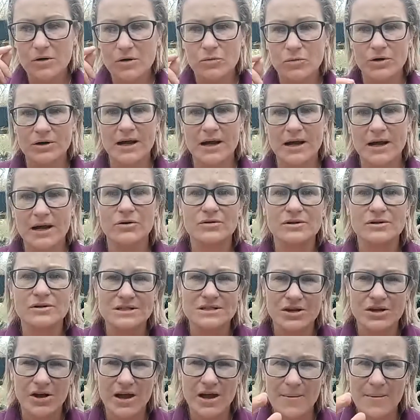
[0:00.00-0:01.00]
what I
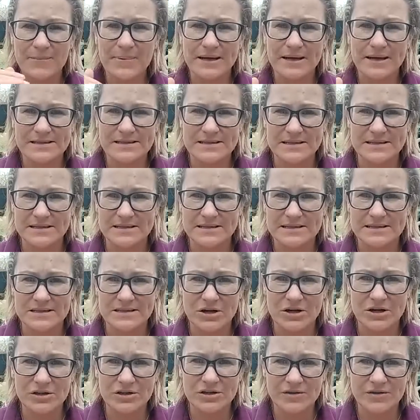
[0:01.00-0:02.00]
noticed now, I'm based in the
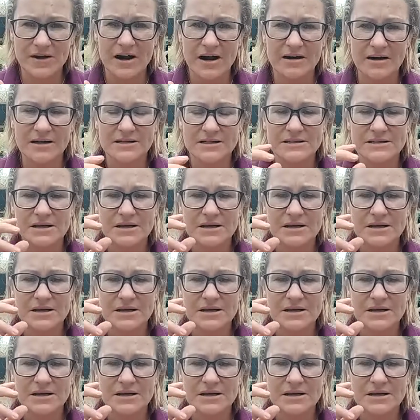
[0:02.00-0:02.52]
south of Ireland,